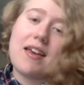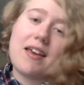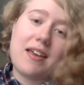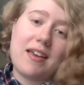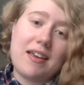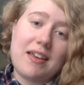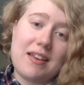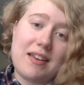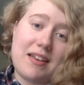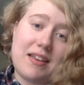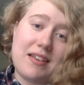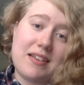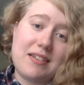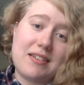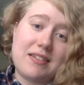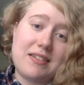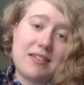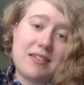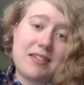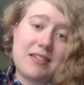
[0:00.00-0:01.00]
it
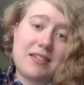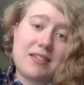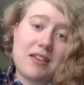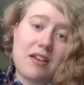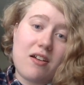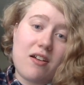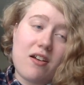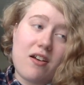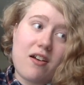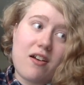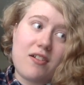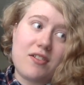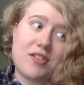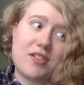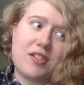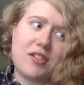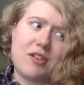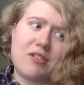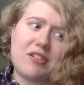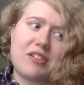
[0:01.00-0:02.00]
is
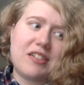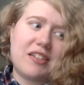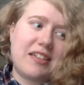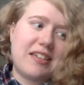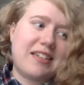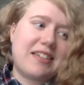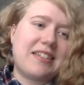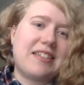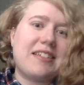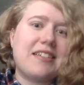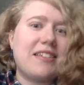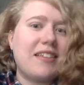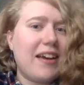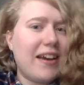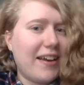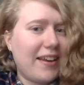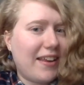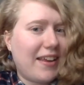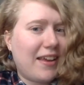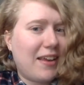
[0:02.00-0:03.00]
so
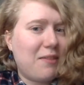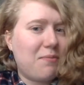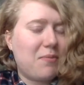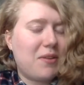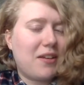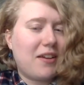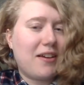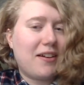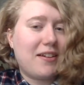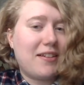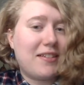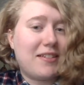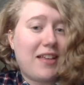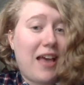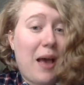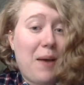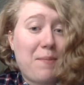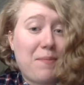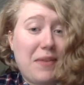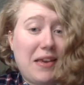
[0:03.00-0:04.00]
exciting because
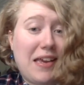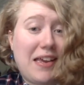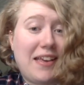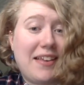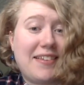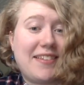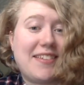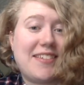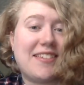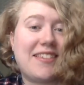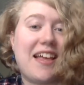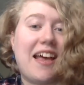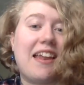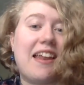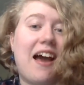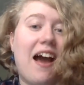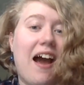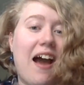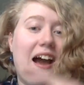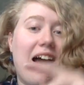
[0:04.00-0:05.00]
that means that
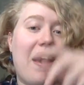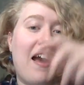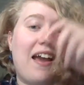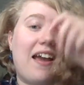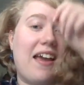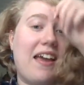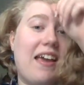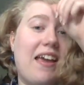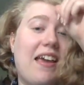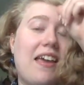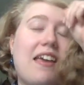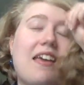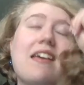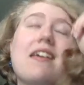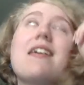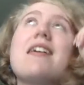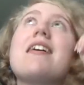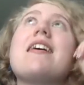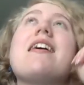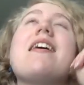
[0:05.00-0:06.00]
I
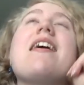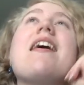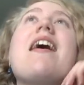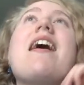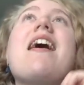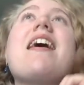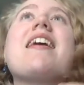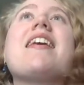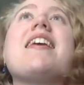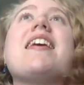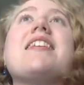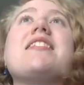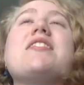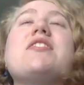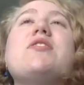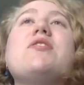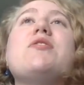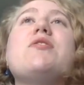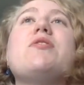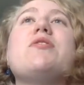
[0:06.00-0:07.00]
get
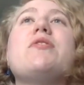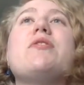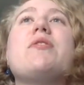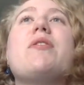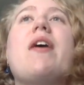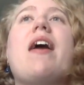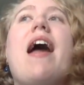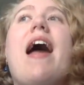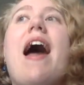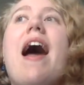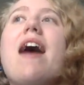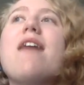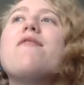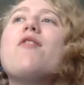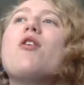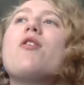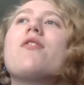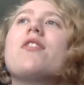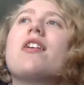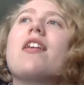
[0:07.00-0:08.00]
to have
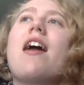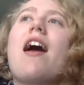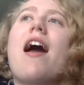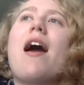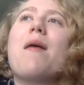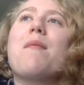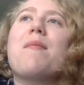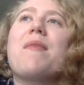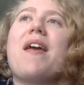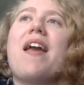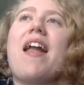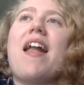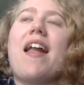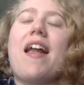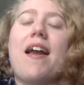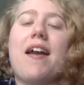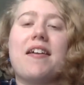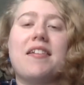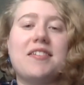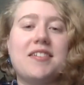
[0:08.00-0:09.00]
overlap
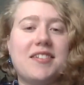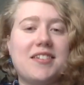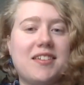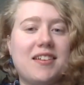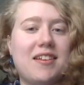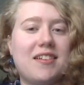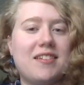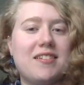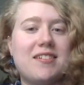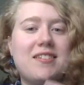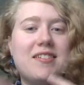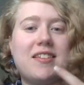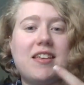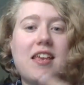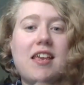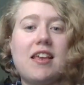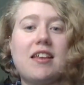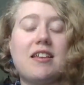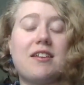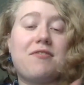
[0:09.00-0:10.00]
and
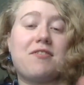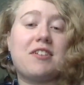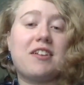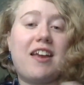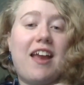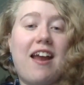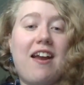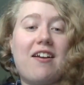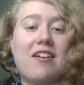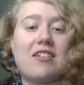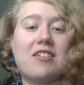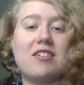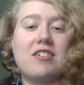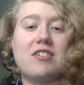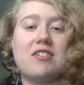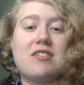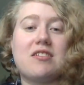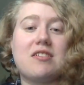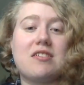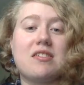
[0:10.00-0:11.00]
see different
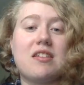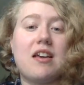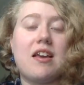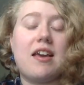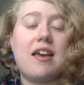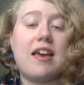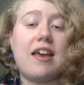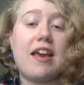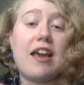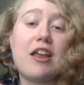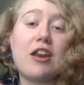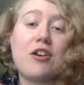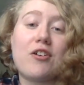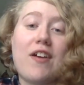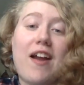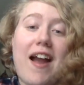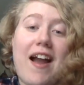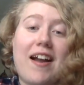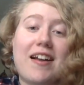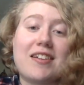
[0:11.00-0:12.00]
characters
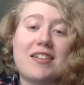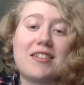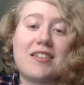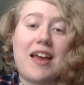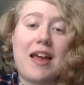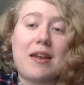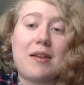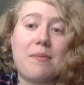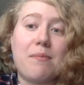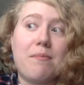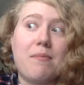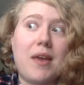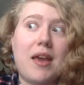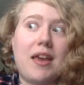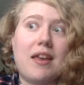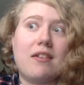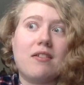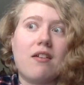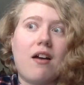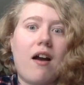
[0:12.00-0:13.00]
interact that
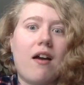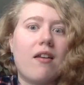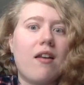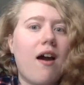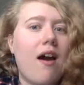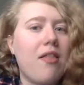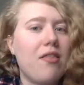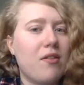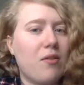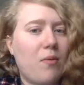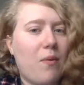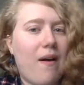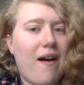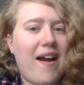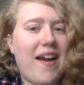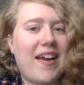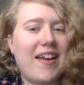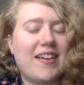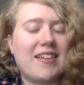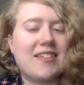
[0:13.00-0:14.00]
may not
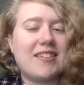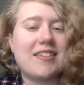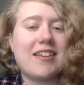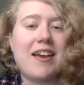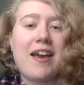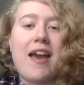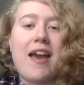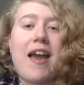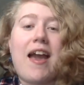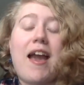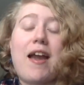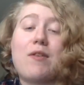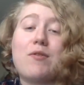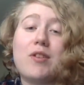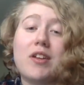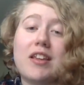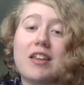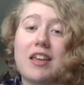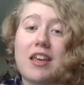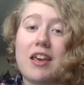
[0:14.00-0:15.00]
otherwise, and
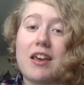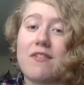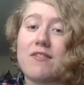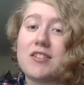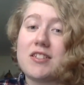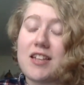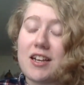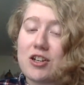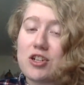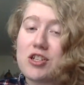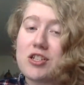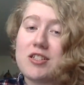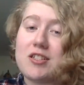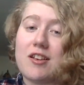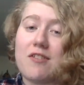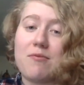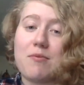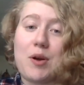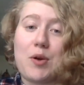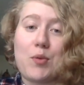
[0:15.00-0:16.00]
really give sections
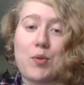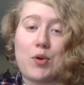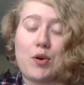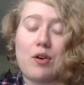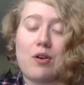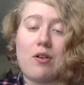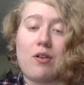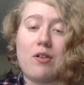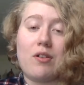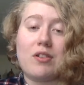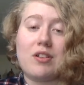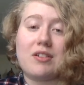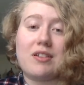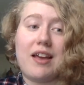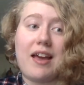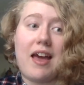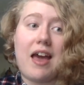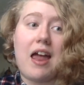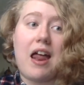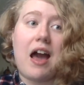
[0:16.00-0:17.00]
of my world
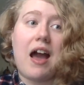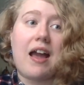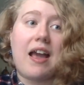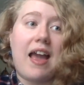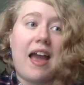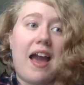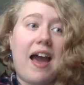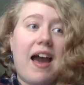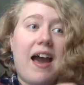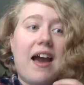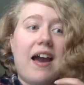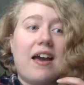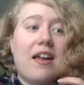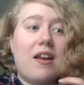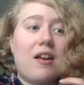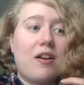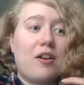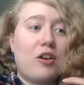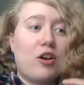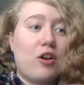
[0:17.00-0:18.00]
that I had
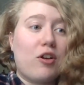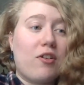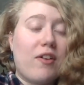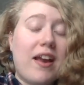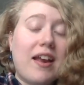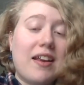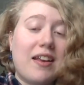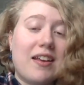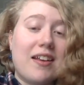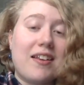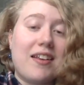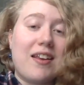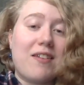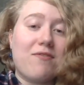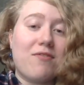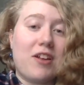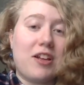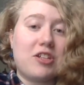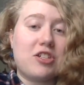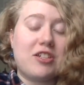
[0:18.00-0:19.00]
created and
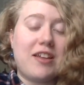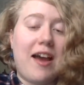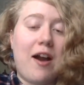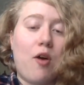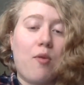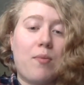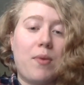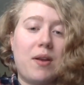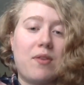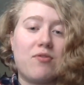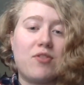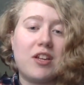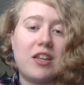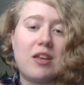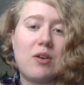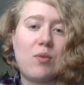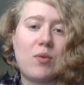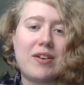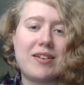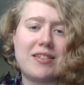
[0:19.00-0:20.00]
fleshed out but
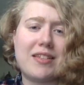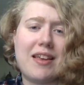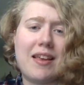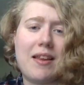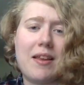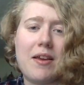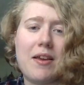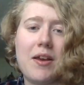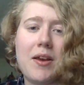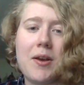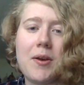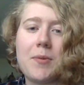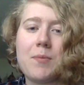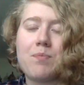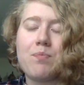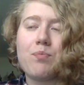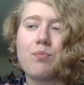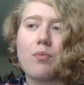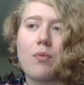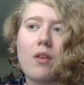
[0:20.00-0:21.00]
really wasn't
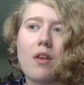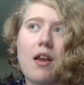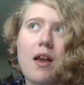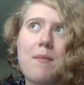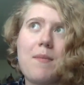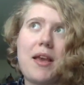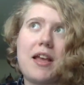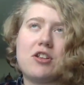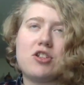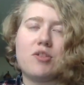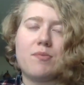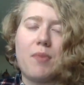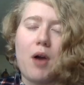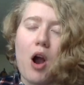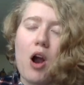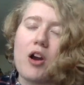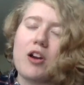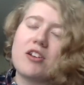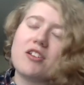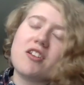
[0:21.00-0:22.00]
a major
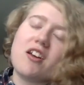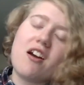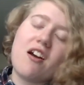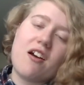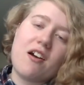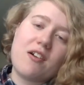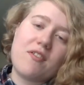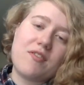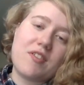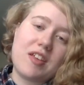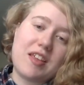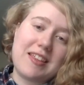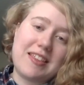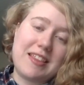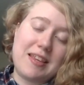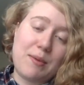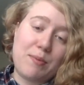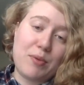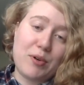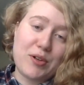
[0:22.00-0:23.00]
part of
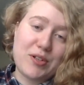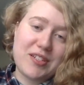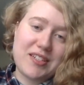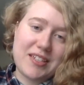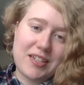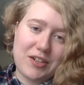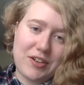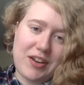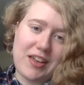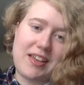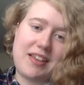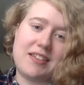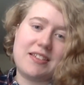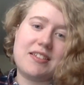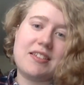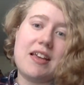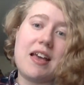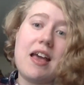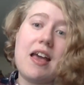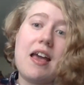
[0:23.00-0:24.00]
the book series,
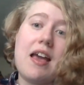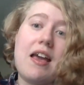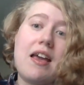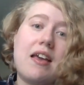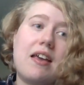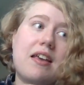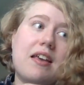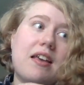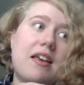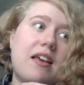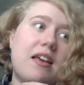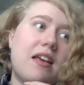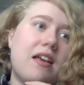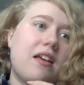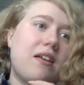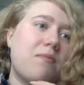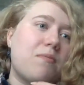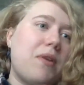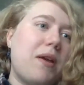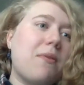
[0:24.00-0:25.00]

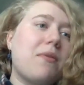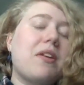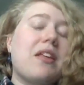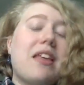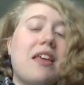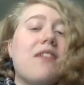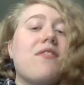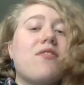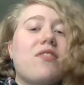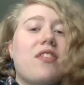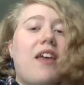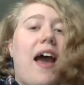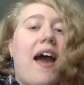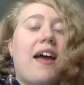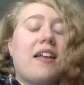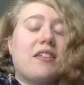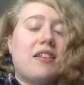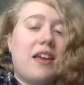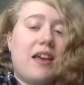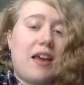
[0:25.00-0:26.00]
be able to give
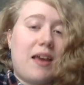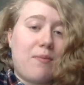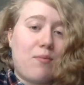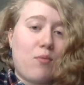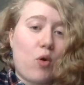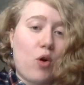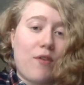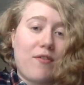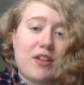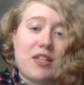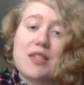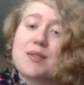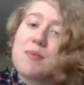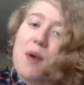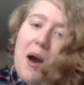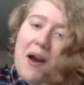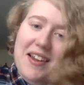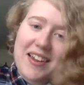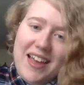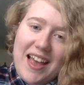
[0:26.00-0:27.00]
that more of a
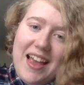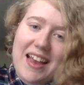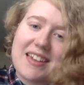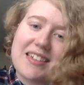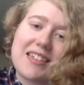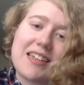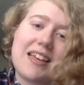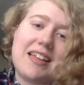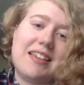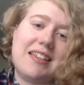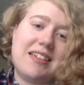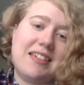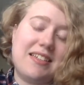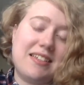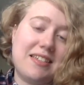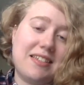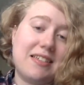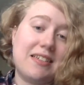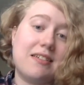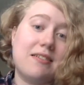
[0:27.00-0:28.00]
spotlight in
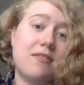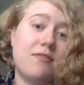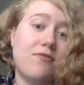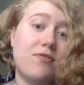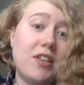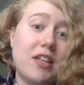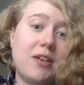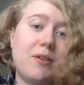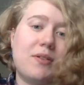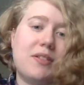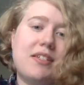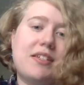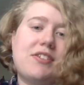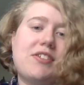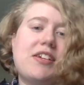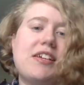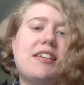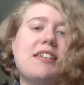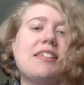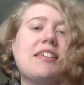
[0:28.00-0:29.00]
this video
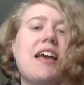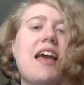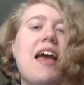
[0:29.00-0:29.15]
series.